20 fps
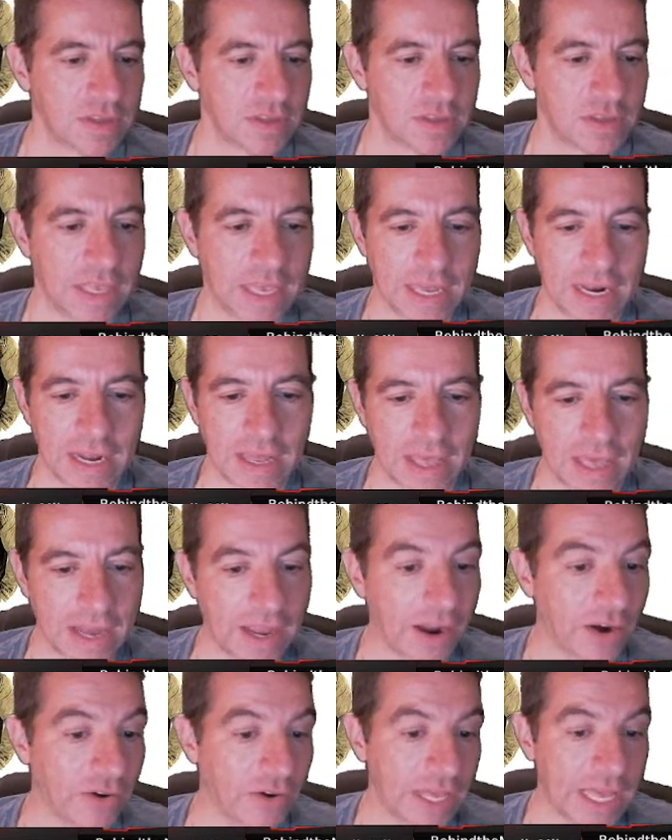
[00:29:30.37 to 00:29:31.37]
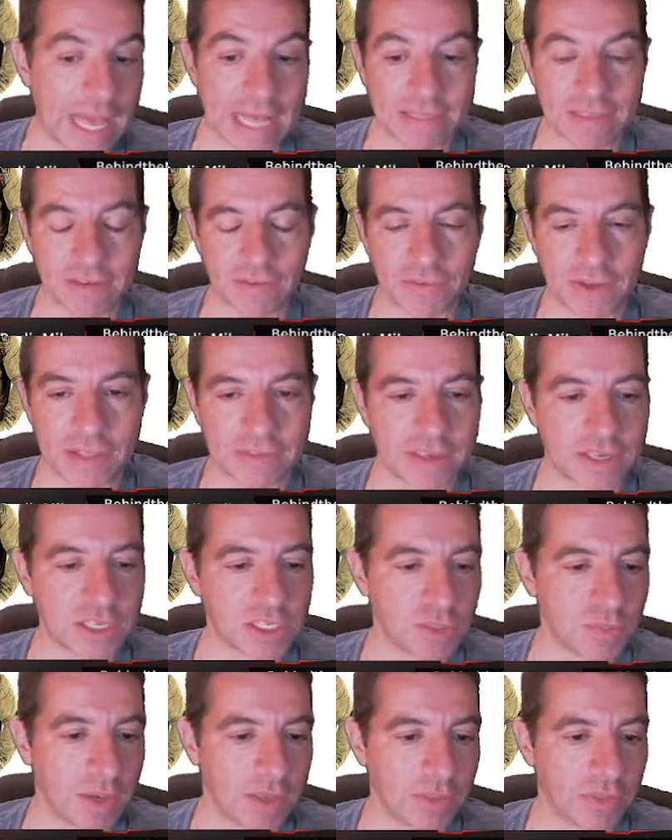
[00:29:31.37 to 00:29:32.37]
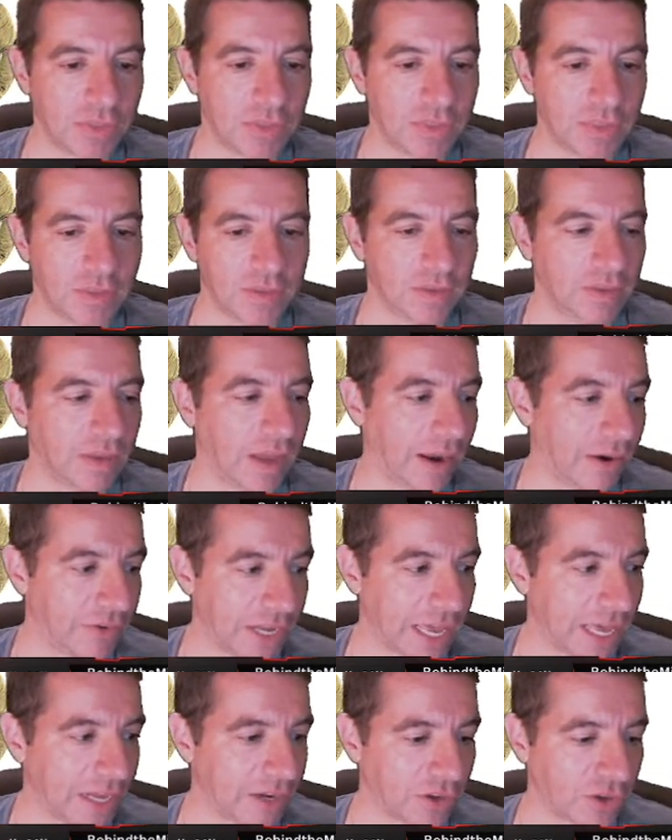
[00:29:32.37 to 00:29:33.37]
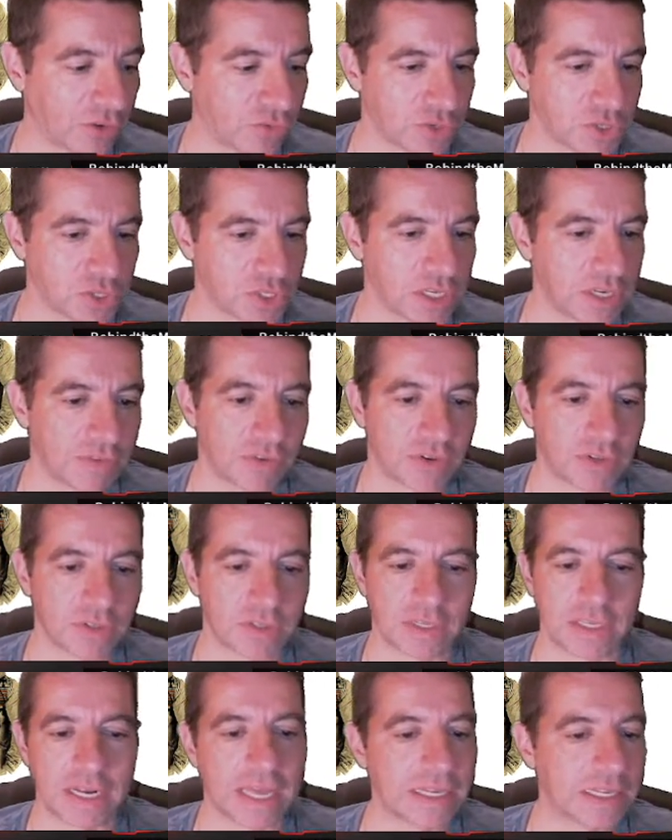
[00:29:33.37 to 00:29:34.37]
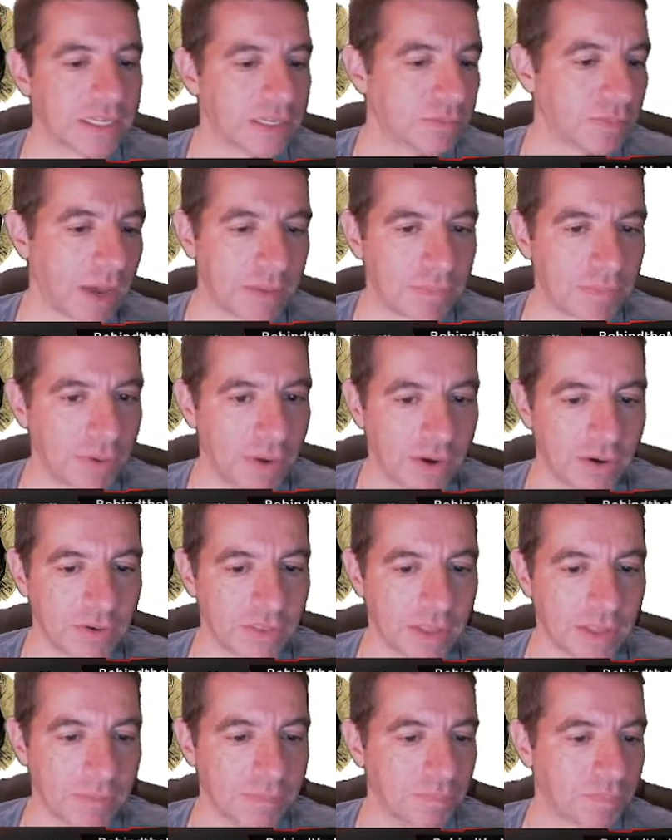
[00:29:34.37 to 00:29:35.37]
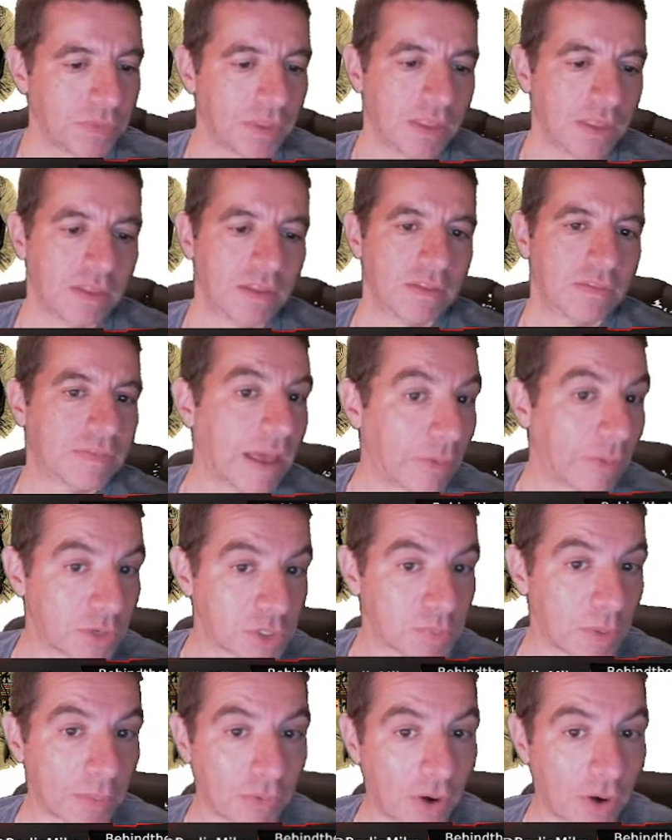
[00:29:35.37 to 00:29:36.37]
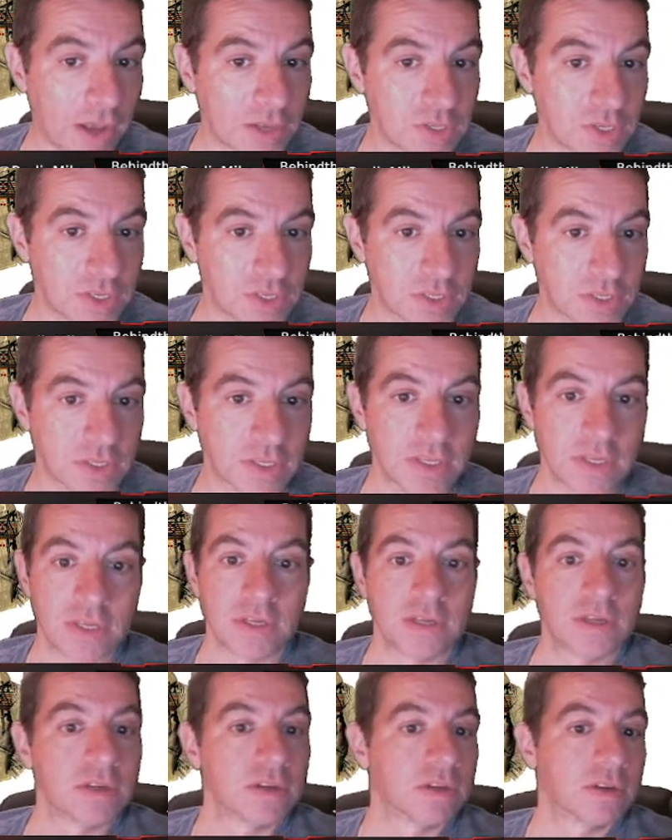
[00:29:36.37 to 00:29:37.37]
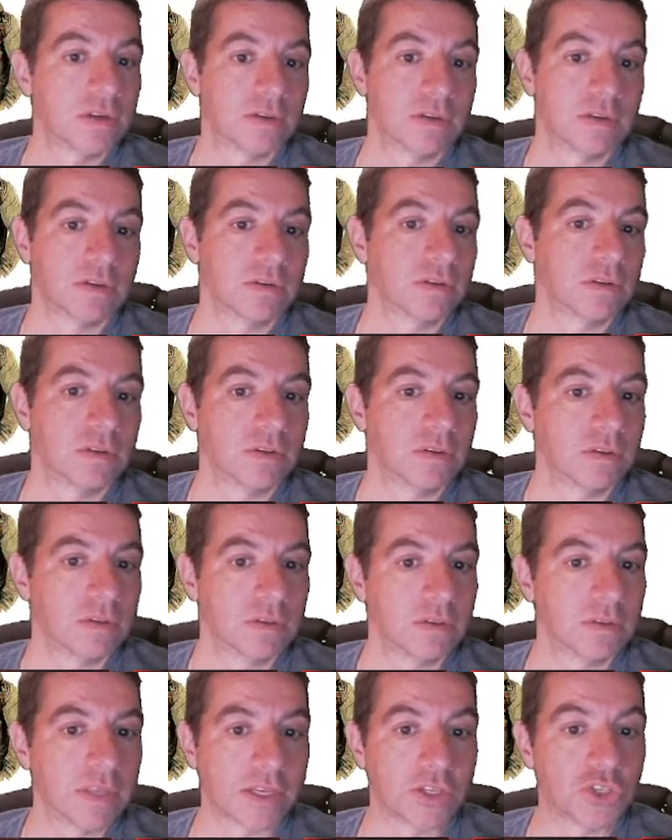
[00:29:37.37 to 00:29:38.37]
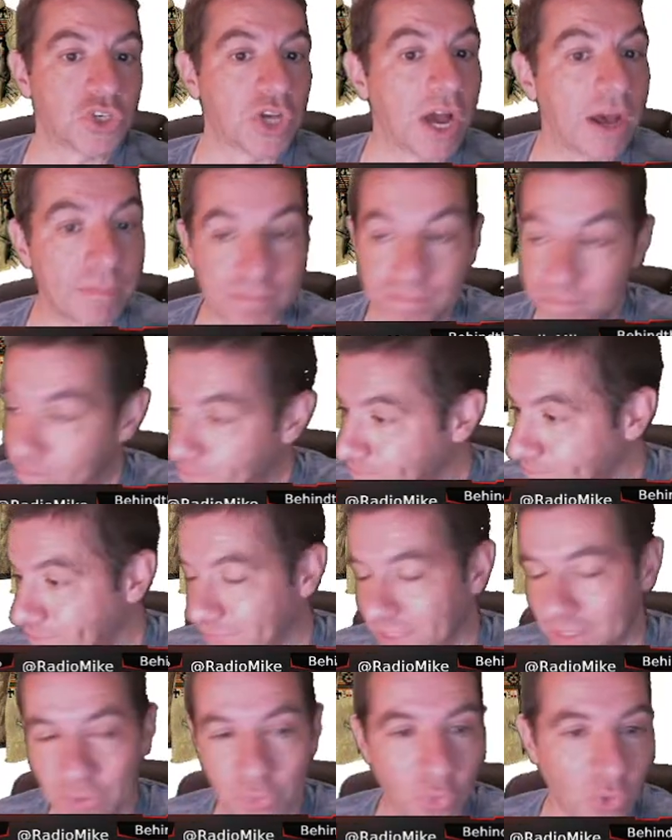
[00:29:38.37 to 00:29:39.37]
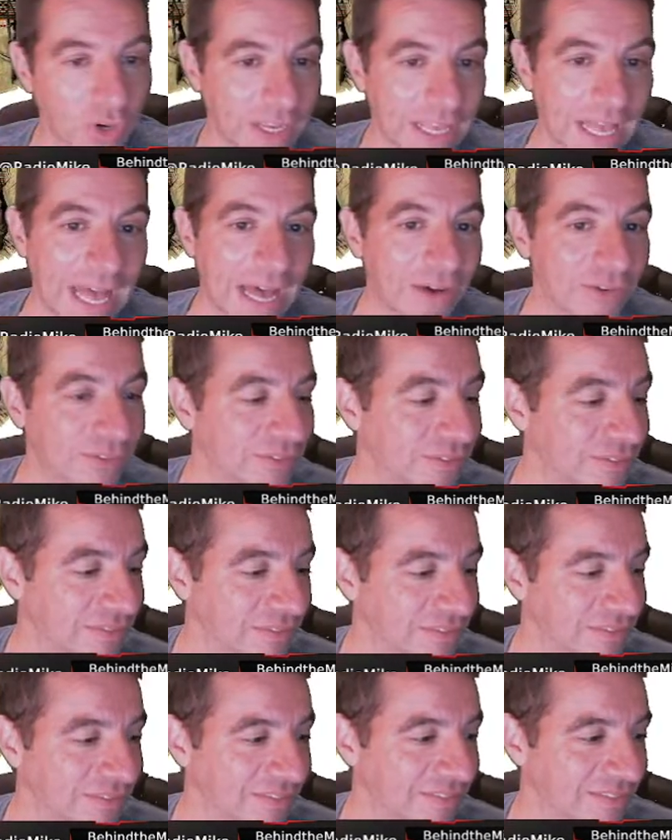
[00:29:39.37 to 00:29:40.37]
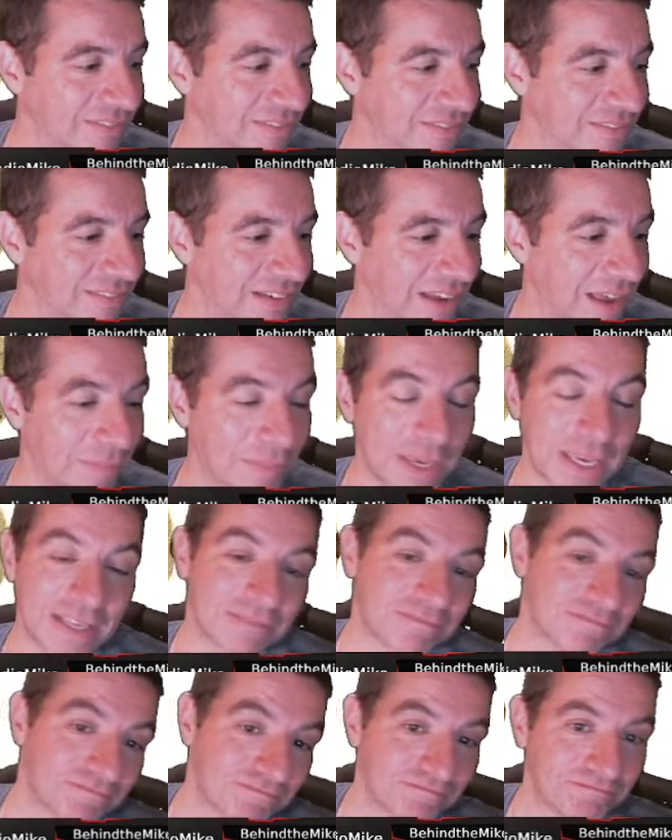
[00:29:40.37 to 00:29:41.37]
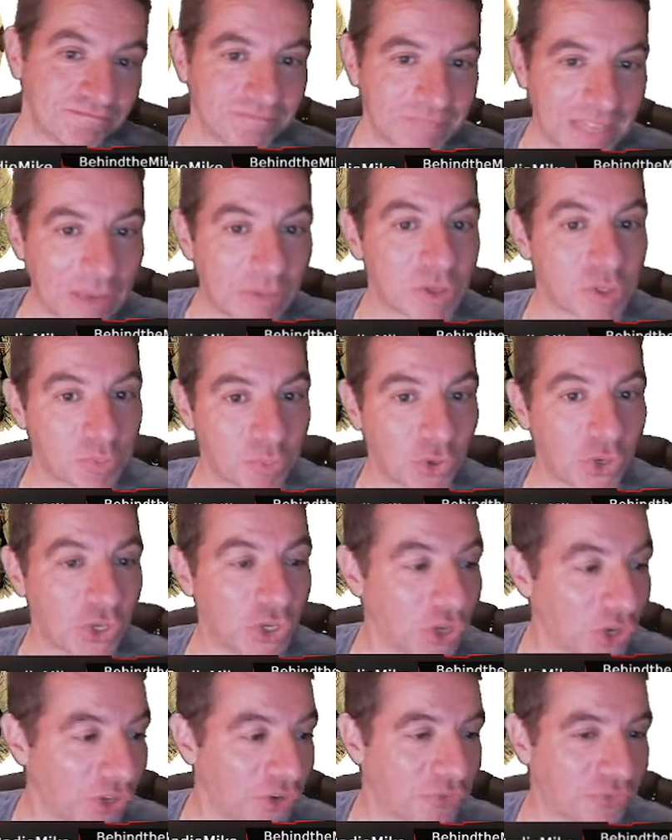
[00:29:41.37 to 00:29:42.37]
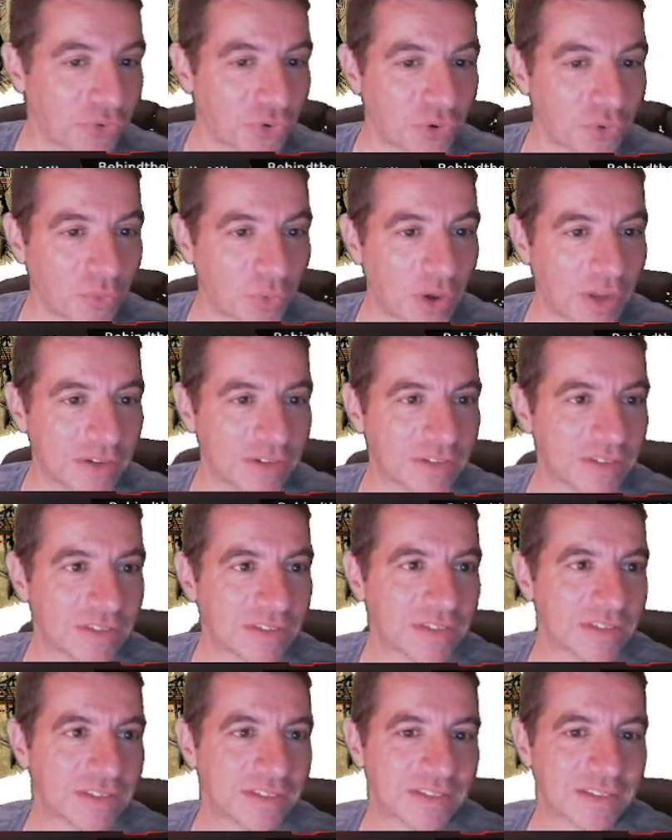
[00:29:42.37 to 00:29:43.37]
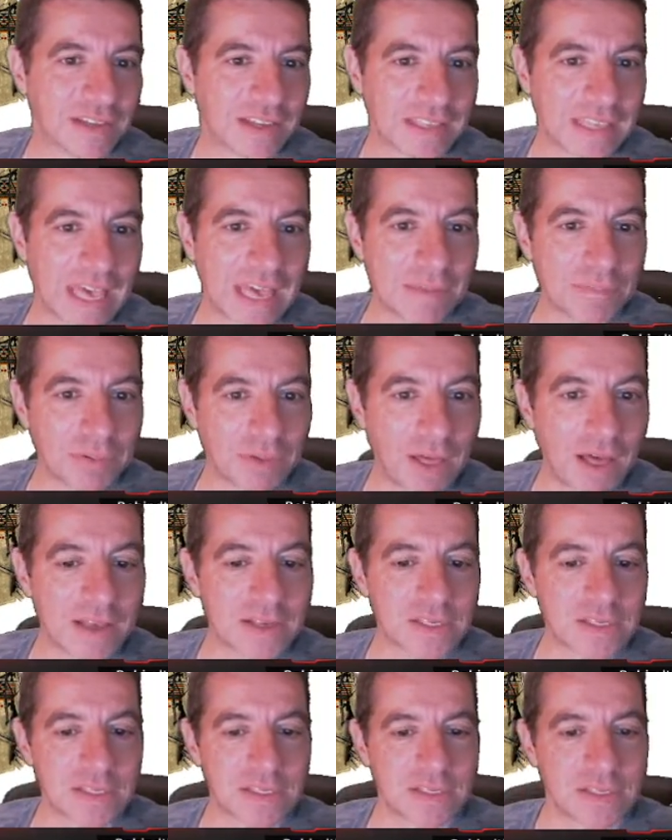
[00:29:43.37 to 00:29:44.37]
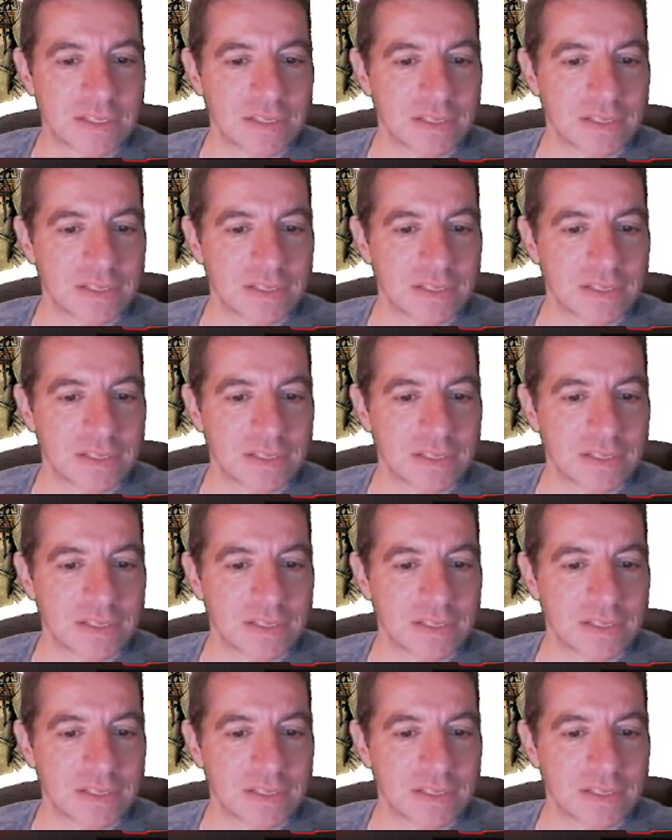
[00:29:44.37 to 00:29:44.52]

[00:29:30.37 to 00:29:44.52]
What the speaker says: And I already had Devontae Smith. I already had a good receiver, and I didn't mind pairing them. That was my process. Nick Chubb didn't work out. He was pretty good for, a game plus.